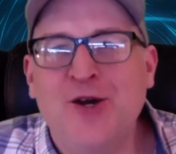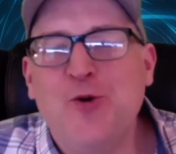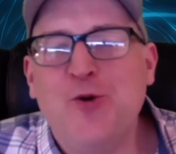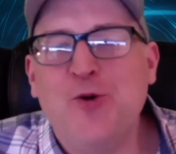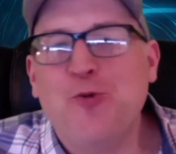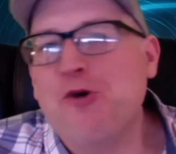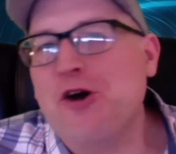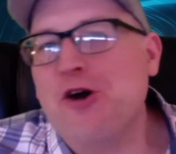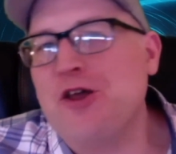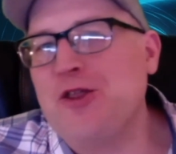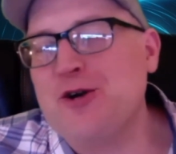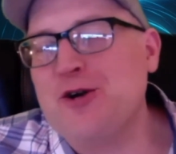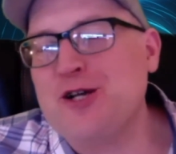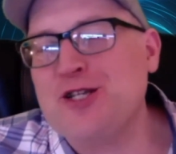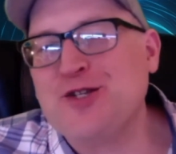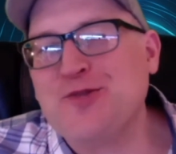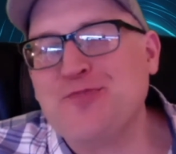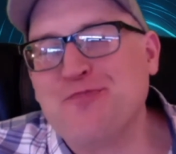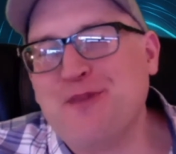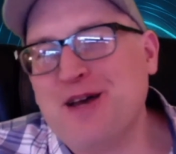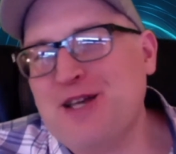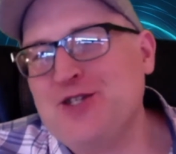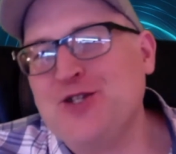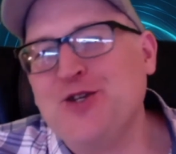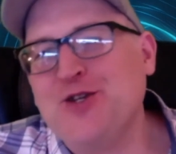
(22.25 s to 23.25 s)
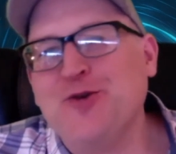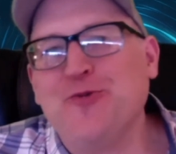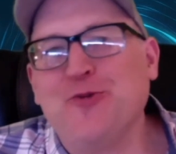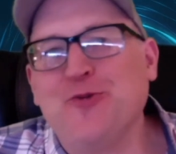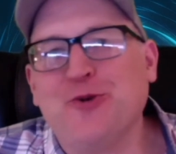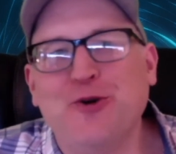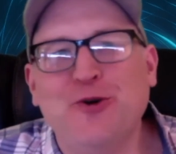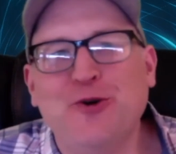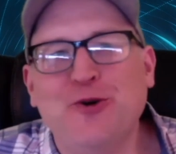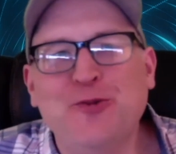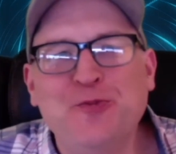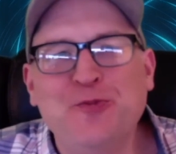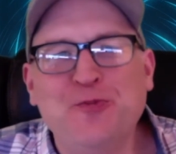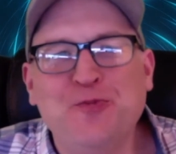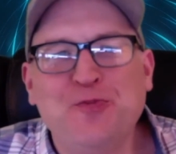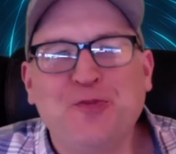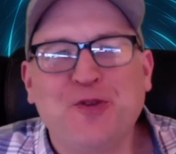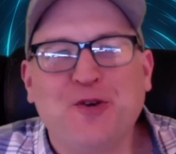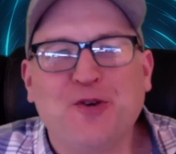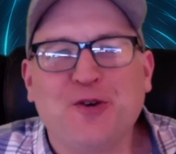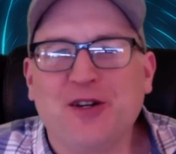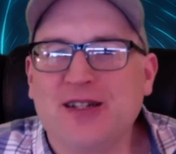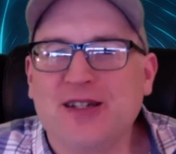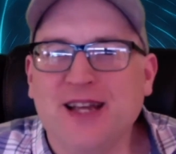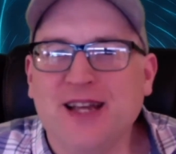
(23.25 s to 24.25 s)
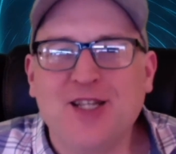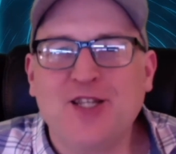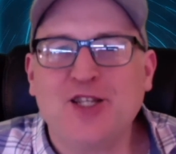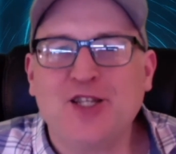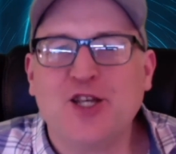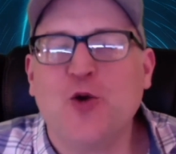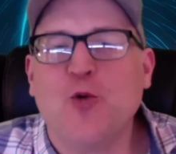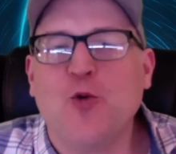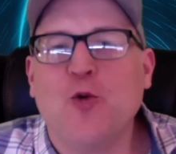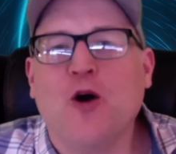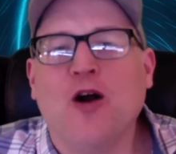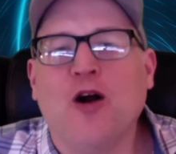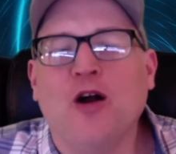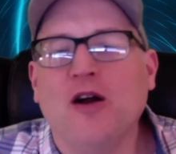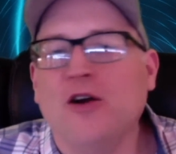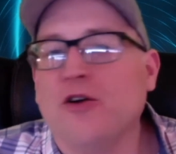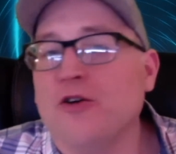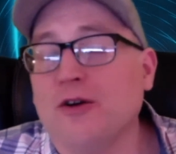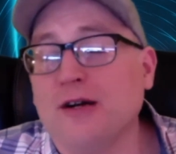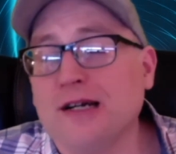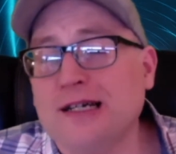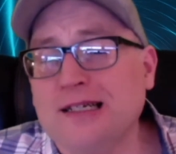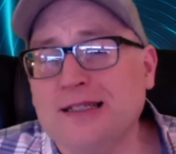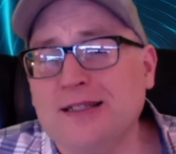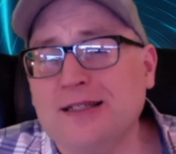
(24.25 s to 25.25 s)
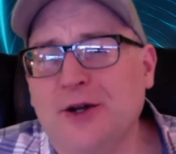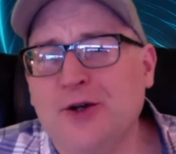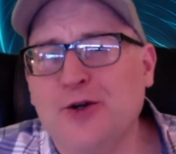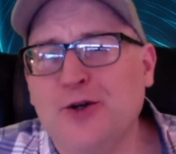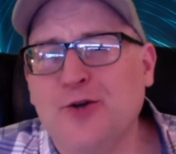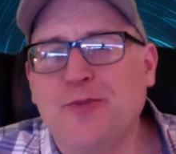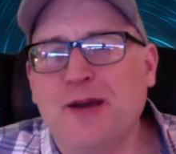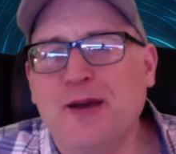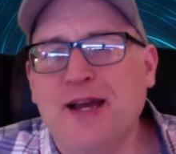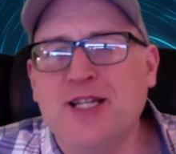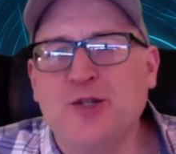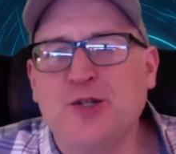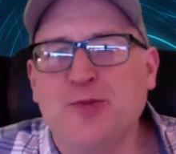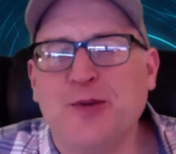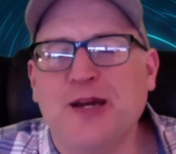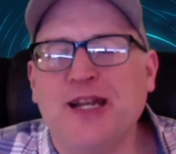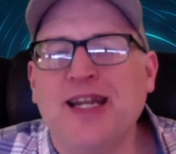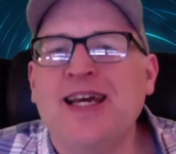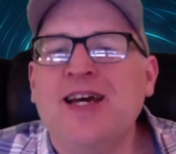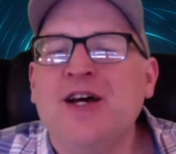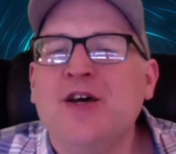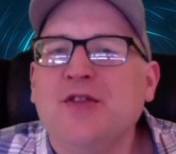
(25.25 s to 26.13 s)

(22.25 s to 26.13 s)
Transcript: Whether it's a messy room or a desk at work or a cluttered basement,